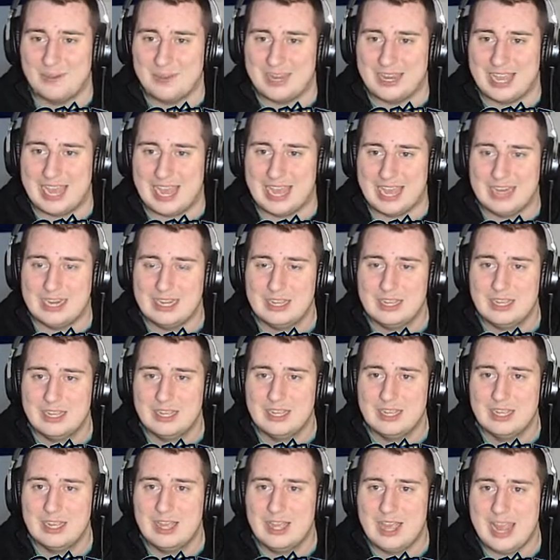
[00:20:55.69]
we got.
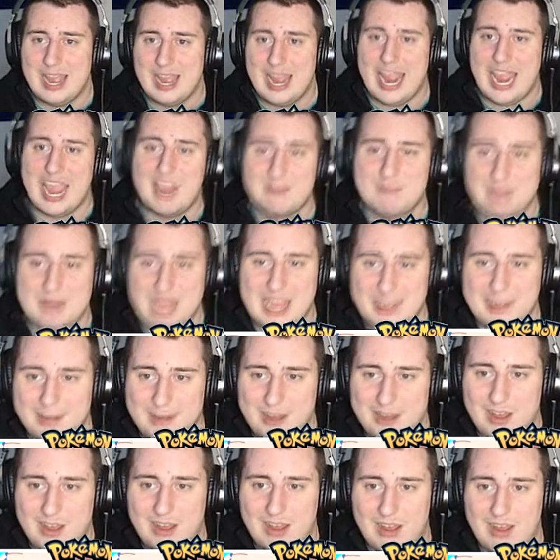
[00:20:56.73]

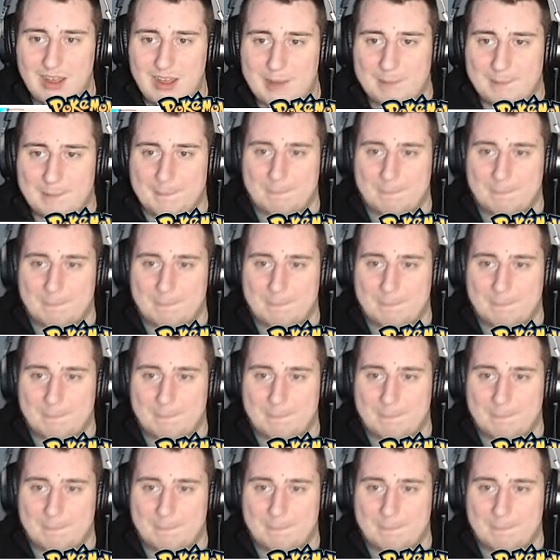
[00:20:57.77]
Ambipom.